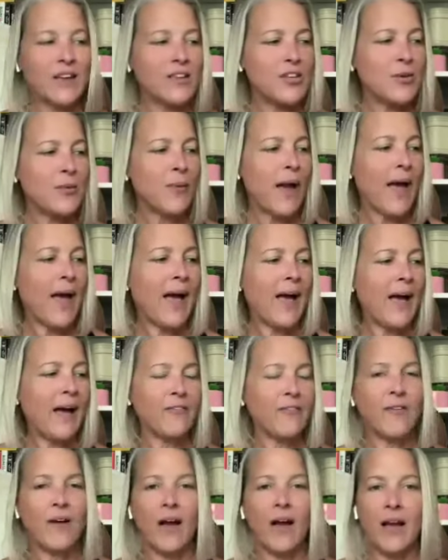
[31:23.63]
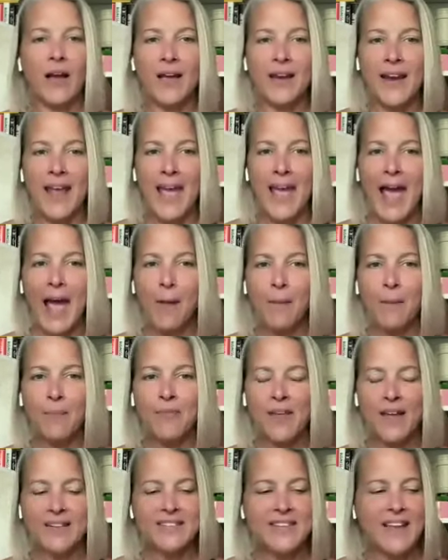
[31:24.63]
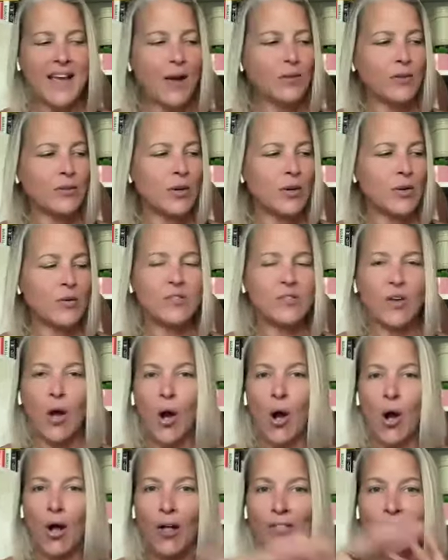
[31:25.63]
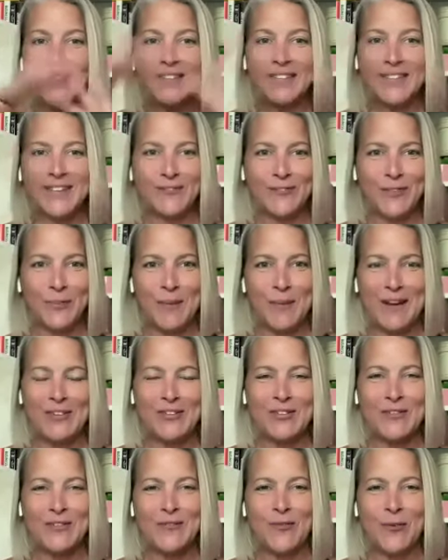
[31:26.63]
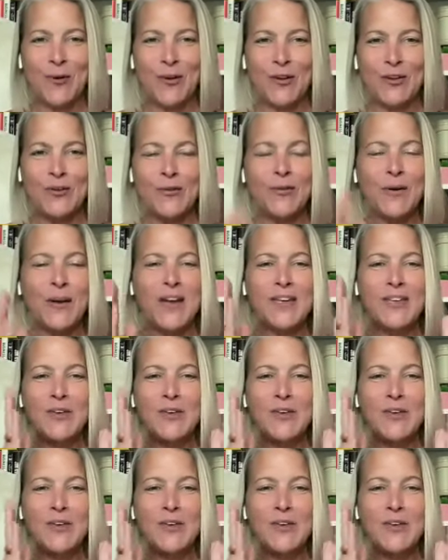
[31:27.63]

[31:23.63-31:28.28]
You have an app that downloads all this information for you.